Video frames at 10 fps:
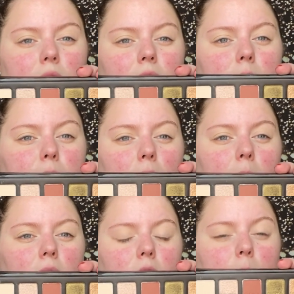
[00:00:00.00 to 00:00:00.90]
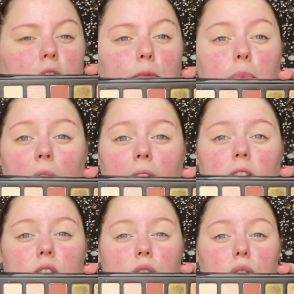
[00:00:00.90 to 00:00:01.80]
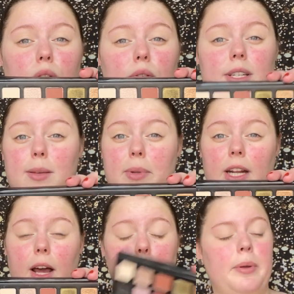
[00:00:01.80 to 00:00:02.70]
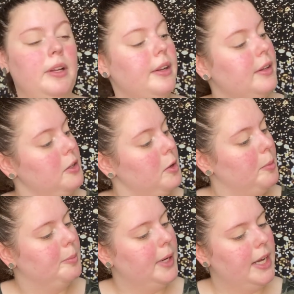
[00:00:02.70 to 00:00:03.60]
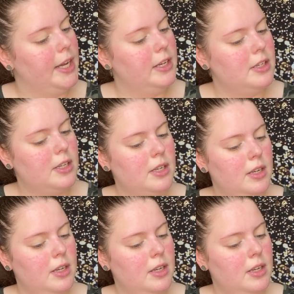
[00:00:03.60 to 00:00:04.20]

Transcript: maybe a little bit of black to deepen it up. But